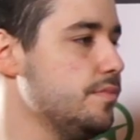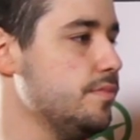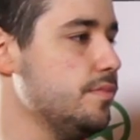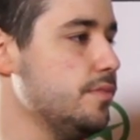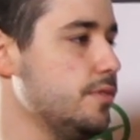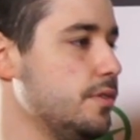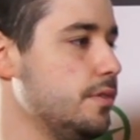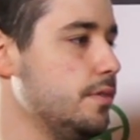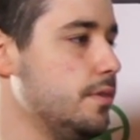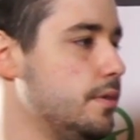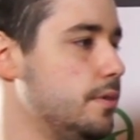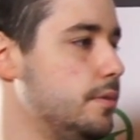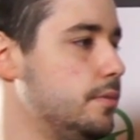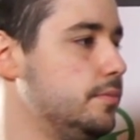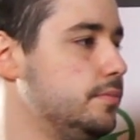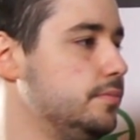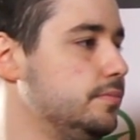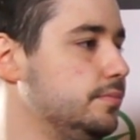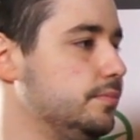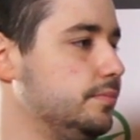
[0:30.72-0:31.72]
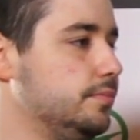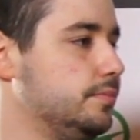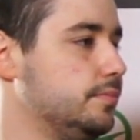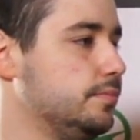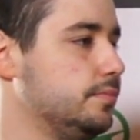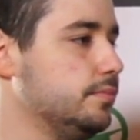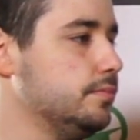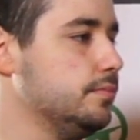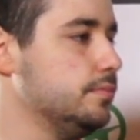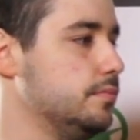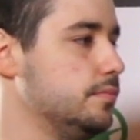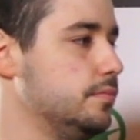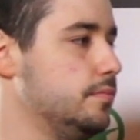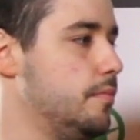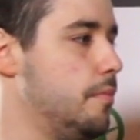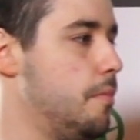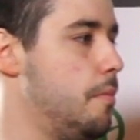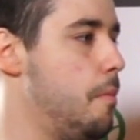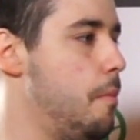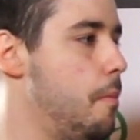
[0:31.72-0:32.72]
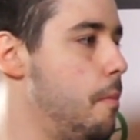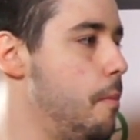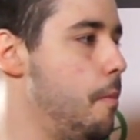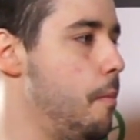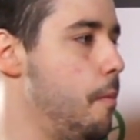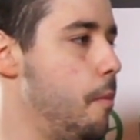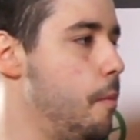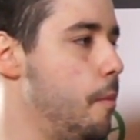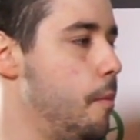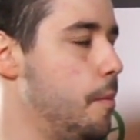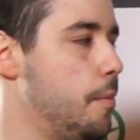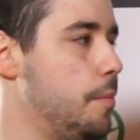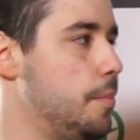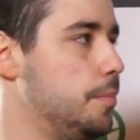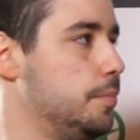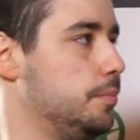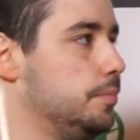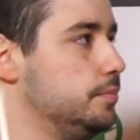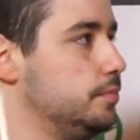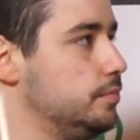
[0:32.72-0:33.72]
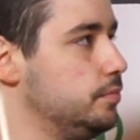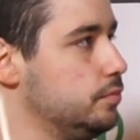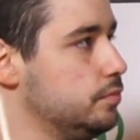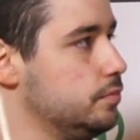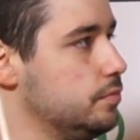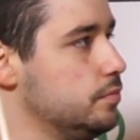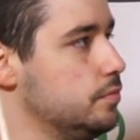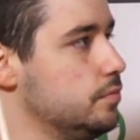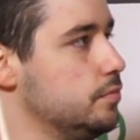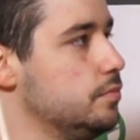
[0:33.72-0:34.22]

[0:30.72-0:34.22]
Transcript: This person isn't speaking.